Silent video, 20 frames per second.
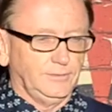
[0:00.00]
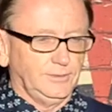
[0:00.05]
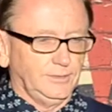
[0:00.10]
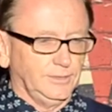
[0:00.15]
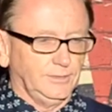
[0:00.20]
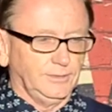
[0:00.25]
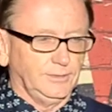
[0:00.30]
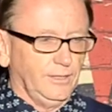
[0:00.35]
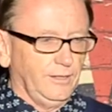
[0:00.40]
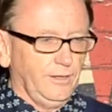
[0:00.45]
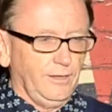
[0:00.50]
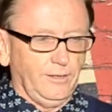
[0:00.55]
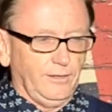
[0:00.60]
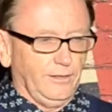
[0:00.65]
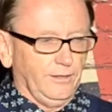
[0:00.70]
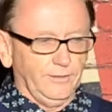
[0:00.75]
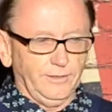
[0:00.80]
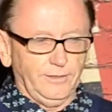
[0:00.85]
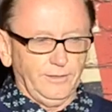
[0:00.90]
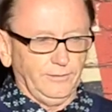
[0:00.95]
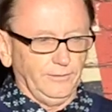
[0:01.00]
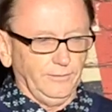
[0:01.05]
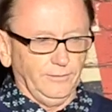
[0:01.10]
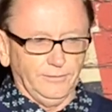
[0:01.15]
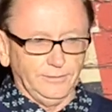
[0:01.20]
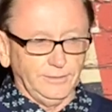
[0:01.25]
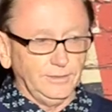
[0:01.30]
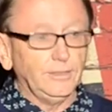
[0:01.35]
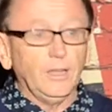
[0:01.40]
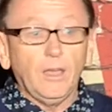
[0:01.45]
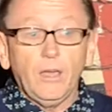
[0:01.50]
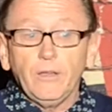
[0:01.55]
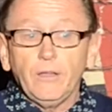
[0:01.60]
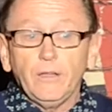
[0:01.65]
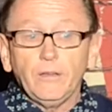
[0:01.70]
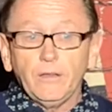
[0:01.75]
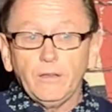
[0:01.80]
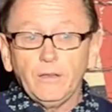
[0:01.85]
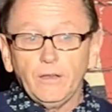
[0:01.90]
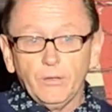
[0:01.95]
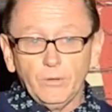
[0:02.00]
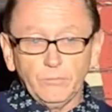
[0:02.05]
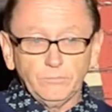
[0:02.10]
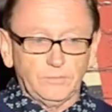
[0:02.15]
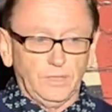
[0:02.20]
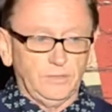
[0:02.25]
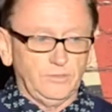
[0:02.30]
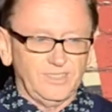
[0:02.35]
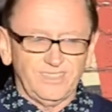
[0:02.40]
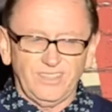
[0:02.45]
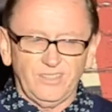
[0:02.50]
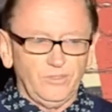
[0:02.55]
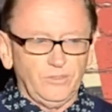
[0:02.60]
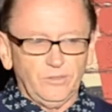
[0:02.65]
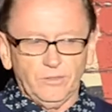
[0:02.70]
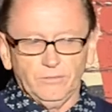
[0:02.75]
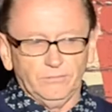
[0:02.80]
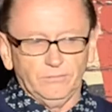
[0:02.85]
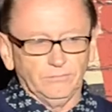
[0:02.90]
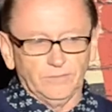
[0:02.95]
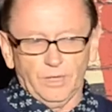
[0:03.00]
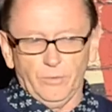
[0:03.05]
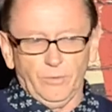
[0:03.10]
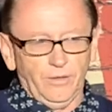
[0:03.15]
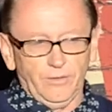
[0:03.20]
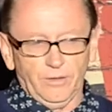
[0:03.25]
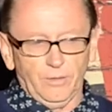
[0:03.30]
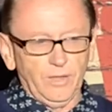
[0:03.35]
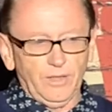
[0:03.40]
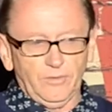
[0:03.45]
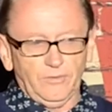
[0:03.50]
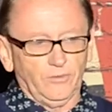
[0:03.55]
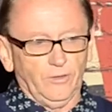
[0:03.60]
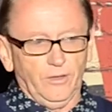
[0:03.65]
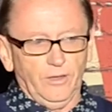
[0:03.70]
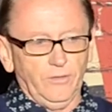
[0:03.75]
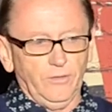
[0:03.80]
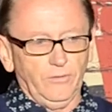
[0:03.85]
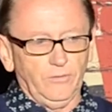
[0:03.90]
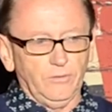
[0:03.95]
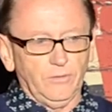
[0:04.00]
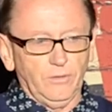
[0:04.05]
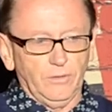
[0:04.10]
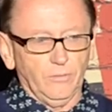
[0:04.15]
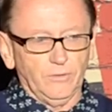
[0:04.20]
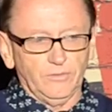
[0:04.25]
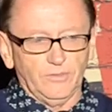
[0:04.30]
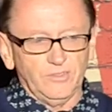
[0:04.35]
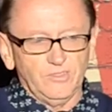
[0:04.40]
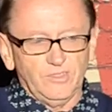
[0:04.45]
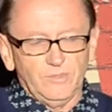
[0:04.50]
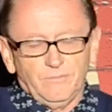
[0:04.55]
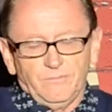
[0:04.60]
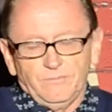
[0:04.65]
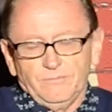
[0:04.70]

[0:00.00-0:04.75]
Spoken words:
just an idiot, aren't you? I said, no. She said, you don't know anything about science, do you? I said, she